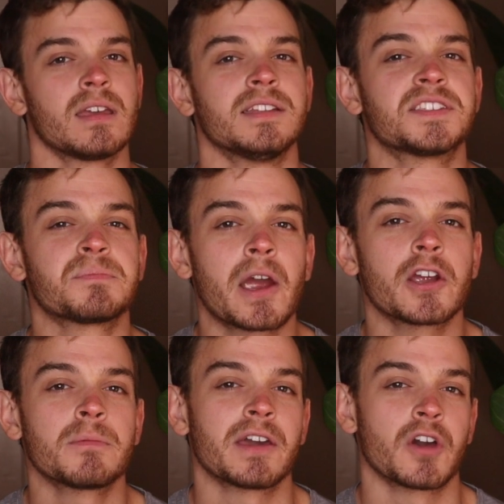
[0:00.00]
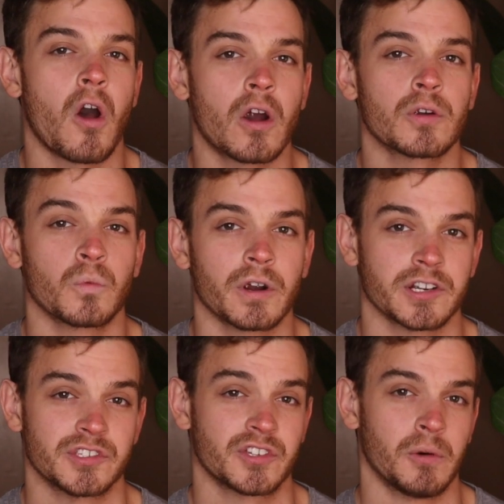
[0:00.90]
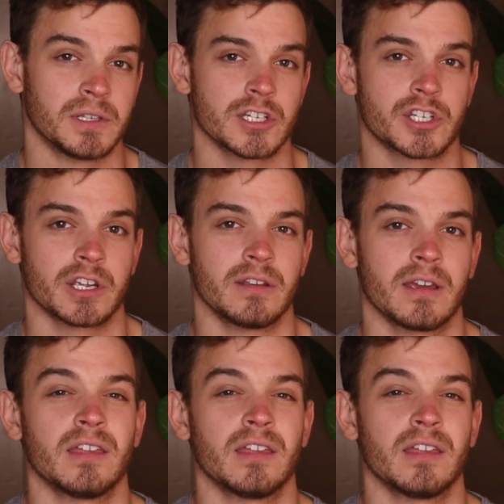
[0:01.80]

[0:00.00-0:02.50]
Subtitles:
Inspired by the Art Workers Coalition